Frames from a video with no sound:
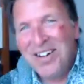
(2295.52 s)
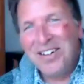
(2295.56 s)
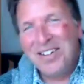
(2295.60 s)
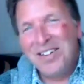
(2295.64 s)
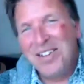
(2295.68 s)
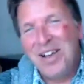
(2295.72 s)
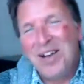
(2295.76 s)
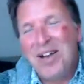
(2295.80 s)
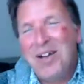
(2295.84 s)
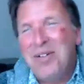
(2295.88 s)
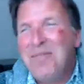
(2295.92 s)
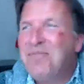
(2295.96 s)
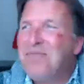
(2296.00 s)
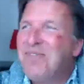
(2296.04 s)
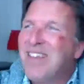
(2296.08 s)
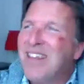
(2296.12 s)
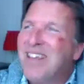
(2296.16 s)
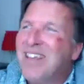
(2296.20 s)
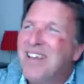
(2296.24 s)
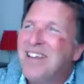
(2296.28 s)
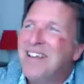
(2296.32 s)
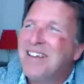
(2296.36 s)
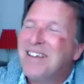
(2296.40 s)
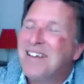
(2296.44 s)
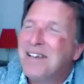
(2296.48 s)
um,
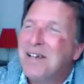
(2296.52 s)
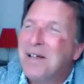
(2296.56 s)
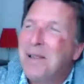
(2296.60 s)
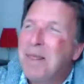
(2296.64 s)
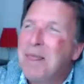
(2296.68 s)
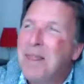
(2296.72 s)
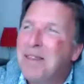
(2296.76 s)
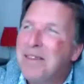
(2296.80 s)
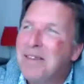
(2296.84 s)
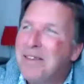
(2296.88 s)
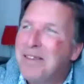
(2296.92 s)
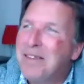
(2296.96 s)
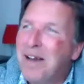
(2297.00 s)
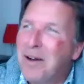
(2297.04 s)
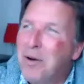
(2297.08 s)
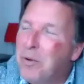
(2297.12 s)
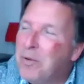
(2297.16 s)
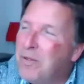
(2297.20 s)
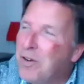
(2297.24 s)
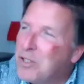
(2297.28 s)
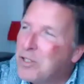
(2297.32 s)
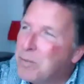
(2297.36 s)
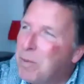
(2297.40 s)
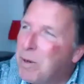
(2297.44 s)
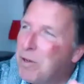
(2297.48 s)
oh,
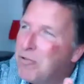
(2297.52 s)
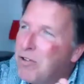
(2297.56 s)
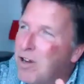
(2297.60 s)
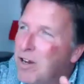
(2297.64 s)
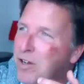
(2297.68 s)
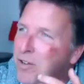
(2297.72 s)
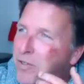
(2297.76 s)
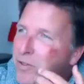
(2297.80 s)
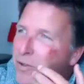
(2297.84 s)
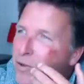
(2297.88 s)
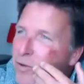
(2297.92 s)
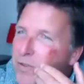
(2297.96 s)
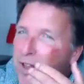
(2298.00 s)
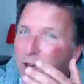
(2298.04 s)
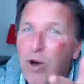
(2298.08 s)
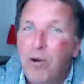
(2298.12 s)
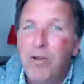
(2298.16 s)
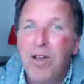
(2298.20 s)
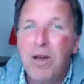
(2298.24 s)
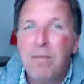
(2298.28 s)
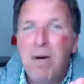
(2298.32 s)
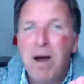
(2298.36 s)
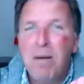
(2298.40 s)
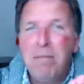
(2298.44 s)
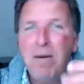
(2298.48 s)
lost my train of thought there. Oh,
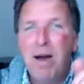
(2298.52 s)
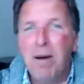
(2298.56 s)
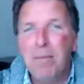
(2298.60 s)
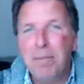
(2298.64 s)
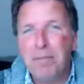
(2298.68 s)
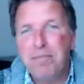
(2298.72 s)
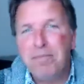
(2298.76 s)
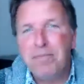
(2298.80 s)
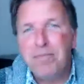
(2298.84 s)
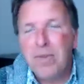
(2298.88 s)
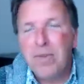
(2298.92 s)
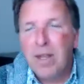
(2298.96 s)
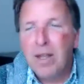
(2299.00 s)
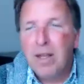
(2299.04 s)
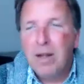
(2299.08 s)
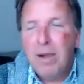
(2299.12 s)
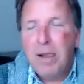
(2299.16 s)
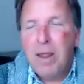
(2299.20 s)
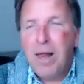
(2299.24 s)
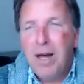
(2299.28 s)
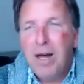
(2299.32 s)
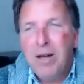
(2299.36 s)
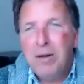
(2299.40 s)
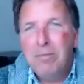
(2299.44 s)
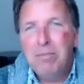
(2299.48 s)
yeah, my mum. Yeah.
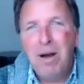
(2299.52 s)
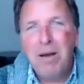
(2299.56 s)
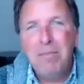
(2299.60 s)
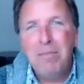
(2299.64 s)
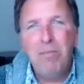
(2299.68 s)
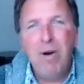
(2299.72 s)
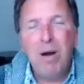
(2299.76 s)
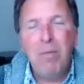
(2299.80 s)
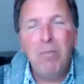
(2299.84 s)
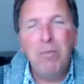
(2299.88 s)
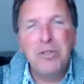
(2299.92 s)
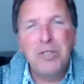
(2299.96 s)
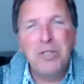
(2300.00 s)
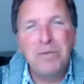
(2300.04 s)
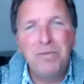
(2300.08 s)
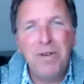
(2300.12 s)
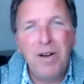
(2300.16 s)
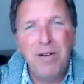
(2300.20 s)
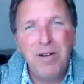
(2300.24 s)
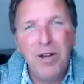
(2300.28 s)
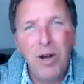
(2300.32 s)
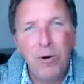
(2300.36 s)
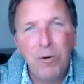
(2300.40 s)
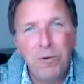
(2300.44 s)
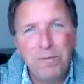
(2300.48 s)
Uh, my mum was a
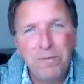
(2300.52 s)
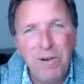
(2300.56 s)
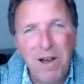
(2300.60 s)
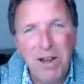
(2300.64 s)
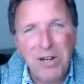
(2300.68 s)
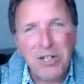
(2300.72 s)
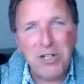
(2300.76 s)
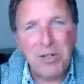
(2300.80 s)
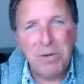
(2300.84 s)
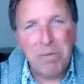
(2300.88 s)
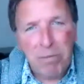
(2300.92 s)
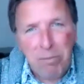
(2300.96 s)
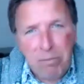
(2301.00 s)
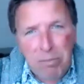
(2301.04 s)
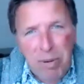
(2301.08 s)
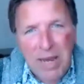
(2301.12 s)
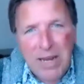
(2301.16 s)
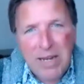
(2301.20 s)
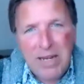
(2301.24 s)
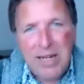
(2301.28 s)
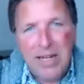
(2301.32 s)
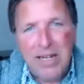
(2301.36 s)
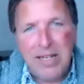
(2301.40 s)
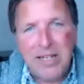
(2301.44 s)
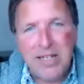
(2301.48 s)
very old fashioned,
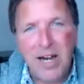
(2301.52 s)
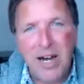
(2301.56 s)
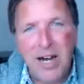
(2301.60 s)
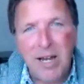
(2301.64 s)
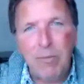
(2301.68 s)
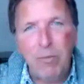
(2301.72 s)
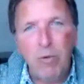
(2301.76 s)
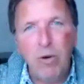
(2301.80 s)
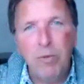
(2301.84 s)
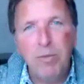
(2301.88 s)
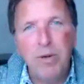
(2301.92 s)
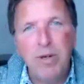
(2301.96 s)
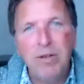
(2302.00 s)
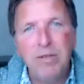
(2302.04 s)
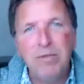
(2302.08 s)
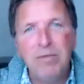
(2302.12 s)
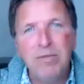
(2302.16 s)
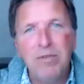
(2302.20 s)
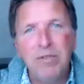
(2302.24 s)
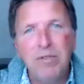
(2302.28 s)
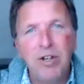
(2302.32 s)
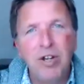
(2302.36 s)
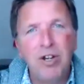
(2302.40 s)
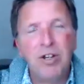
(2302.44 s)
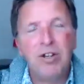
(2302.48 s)
pinny type
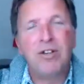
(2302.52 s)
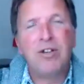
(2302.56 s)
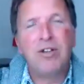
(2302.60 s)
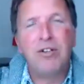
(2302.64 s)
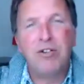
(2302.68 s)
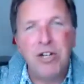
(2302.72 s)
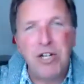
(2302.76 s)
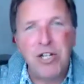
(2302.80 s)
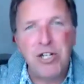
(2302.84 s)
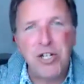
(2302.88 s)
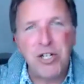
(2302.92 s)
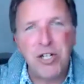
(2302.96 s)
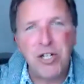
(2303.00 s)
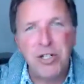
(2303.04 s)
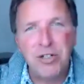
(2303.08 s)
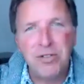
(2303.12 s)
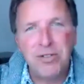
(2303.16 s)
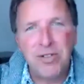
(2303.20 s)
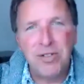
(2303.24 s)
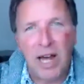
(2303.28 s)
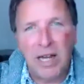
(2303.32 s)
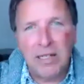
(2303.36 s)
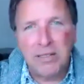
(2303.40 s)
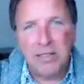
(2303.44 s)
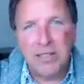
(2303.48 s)
woman, Christian
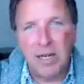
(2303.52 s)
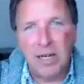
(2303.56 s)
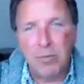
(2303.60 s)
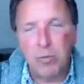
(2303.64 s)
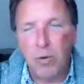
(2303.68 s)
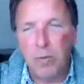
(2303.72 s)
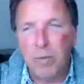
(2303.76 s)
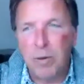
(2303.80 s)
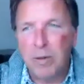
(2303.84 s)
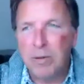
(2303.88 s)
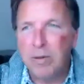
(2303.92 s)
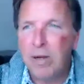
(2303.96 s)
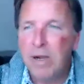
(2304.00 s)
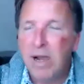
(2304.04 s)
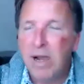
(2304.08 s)
uh, type woman.